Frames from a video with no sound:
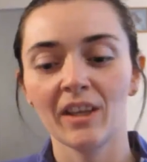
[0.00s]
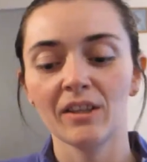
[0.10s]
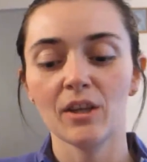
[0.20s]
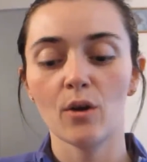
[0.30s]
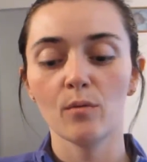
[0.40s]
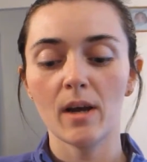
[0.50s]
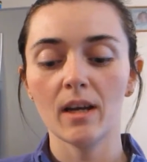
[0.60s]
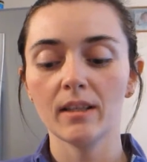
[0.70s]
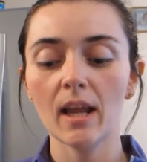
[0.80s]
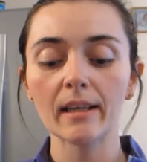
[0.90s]
So
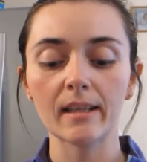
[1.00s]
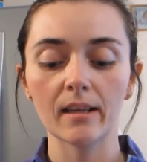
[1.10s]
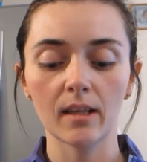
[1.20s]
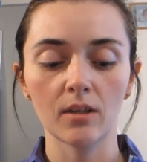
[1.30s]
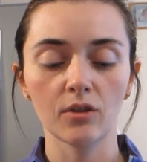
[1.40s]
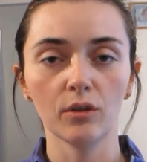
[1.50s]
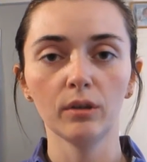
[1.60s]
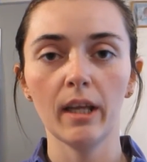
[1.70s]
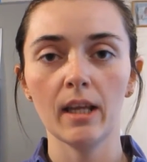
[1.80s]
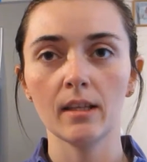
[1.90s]
my next
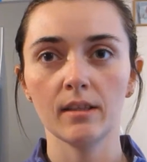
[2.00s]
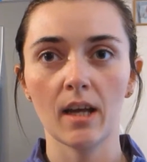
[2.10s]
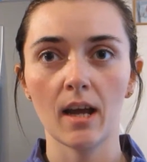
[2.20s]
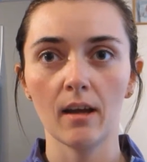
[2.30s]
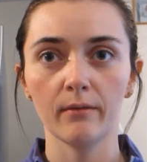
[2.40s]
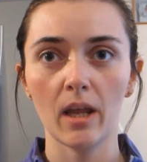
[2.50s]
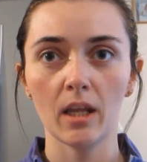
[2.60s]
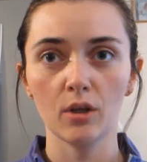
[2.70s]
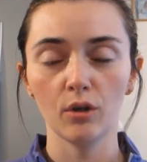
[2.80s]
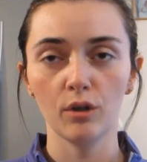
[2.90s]
essential is to have a
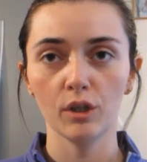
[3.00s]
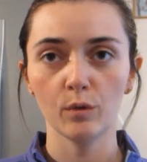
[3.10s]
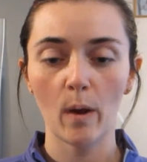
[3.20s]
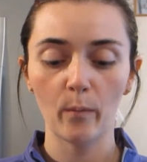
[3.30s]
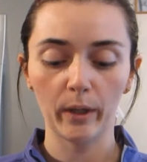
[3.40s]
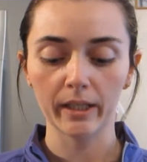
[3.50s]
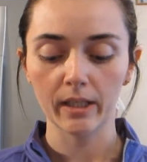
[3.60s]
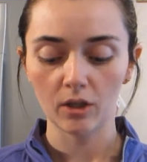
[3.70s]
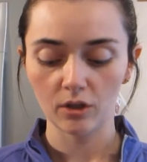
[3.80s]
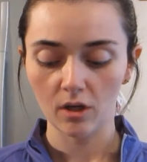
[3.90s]
good sweat wicking
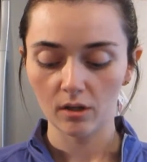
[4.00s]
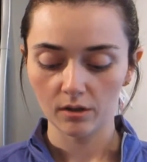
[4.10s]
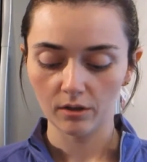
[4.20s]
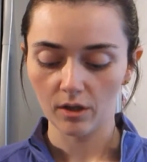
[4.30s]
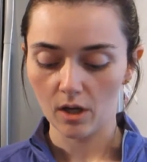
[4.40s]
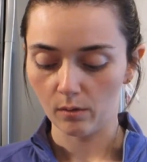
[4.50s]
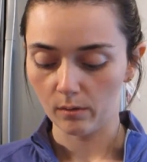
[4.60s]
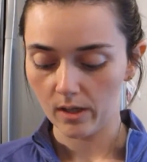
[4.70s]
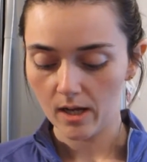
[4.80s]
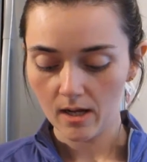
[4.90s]
t-shirt.
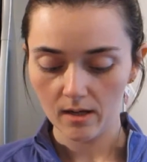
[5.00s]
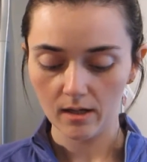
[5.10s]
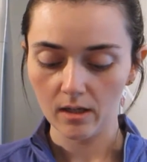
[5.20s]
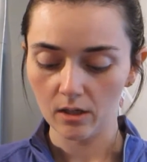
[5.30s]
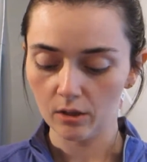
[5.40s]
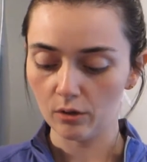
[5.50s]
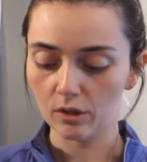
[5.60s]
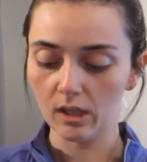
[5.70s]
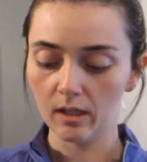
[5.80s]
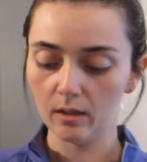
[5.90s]
So I
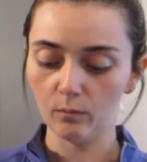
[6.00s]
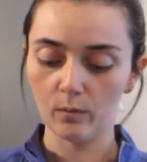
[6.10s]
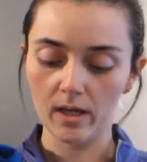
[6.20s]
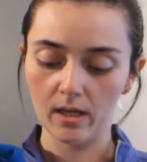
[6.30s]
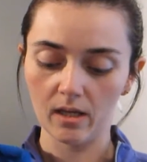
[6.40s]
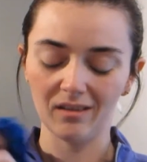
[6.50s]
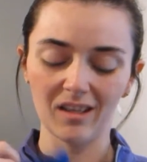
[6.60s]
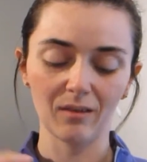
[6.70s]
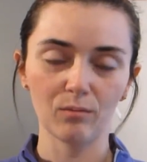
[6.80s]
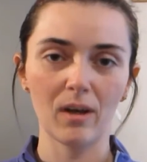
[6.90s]
usually wear
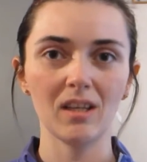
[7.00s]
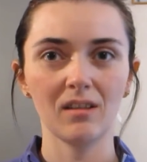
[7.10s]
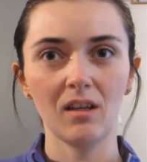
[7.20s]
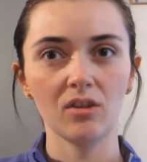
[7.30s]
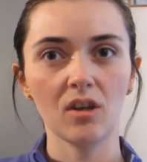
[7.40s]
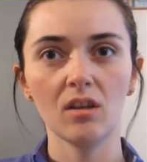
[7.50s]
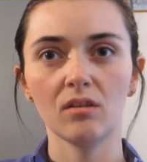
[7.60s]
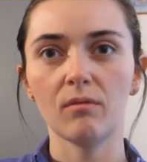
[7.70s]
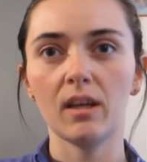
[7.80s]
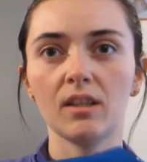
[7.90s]
like race
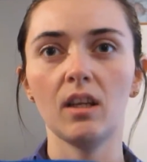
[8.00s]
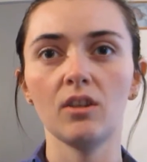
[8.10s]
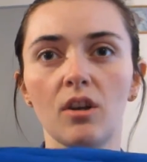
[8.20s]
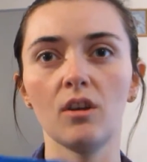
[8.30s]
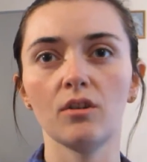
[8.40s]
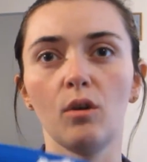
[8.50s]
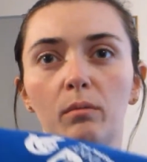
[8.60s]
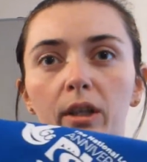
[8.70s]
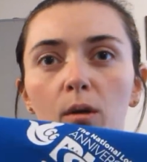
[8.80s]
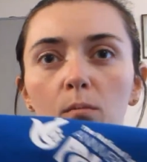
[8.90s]
t-shirts
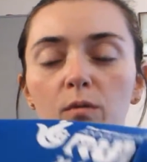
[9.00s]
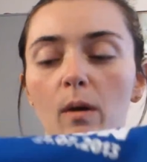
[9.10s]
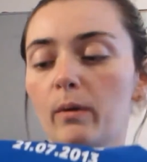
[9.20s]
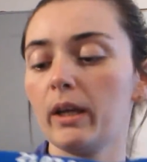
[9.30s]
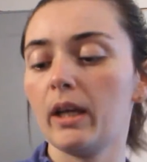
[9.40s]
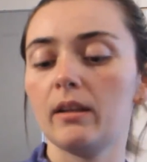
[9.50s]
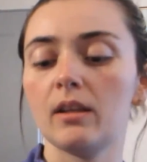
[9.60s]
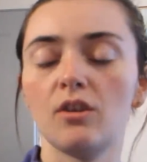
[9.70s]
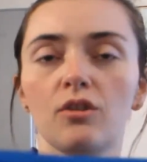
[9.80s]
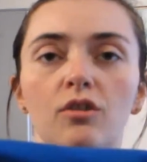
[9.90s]
normally come sweat wicking.
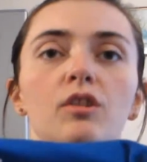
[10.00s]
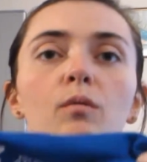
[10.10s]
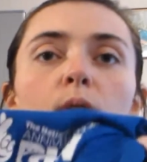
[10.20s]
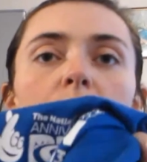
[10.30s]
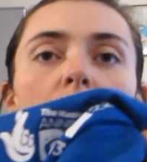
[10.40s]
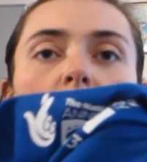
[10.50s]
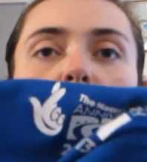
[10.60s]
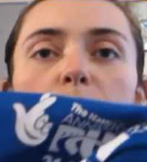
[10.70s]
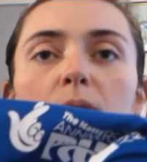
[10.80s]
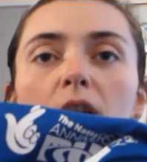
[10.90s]
This is just the one that I got
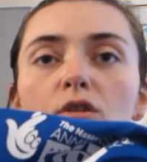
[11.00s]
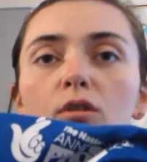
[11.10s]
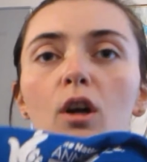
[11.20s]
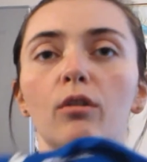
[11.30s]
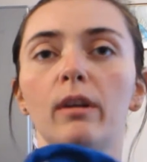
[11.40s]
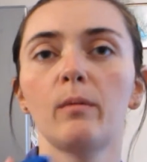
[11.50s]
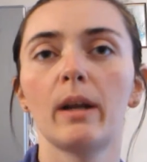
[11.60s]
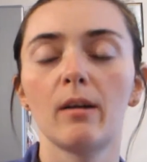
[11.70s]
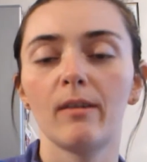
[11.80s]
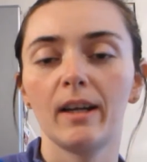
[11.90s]
from National Lottery when
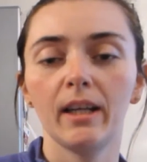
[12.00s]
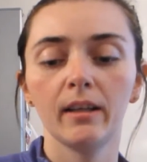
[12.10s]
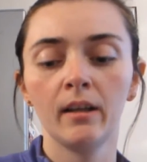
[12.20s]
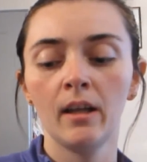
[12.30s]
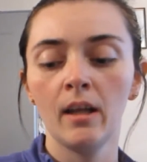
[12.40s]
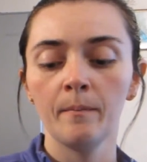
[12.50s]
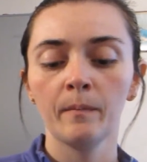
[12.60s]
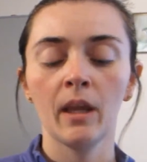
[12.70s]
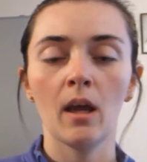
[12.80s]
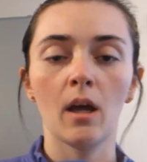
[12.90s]
I ran
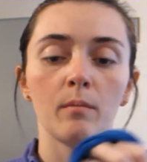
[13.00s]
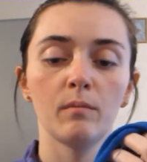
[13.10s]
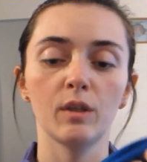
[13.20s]
it.